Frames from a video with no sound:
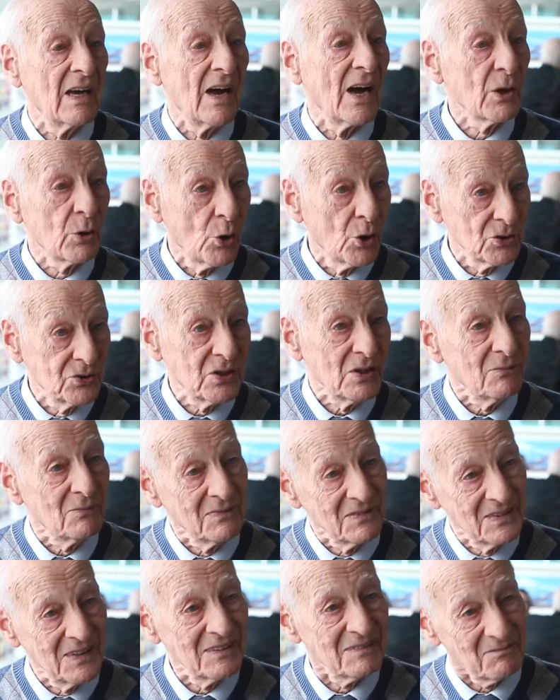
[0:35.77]
I got it
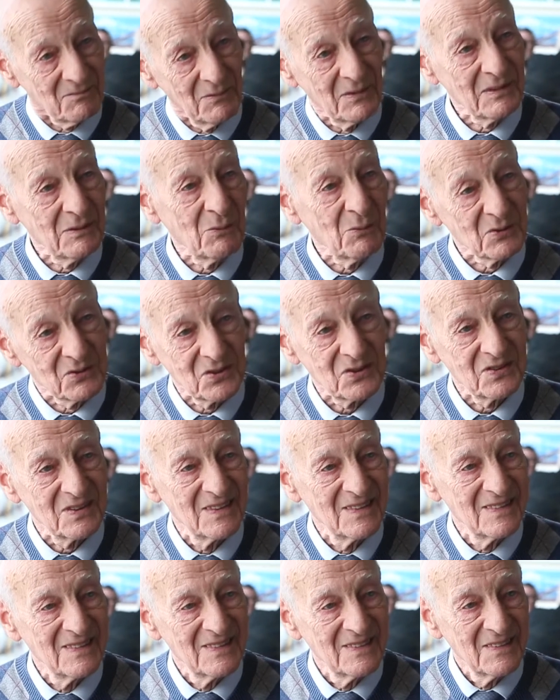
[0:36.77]
when I was
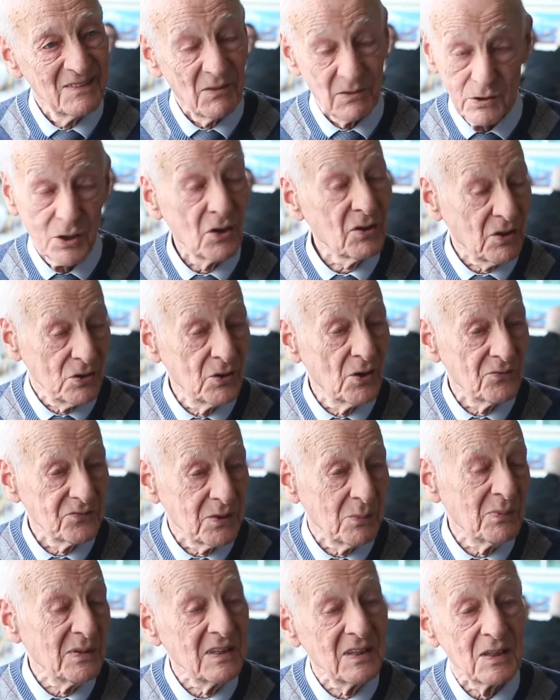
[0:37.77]
lucky enough
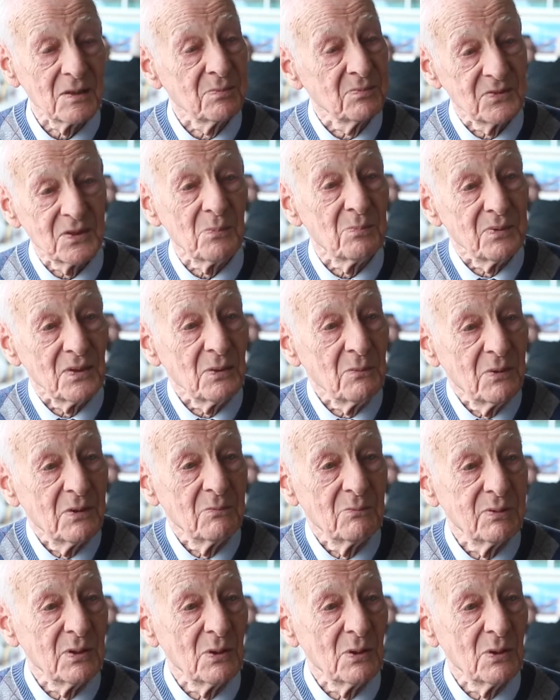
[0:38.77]
to be here to play with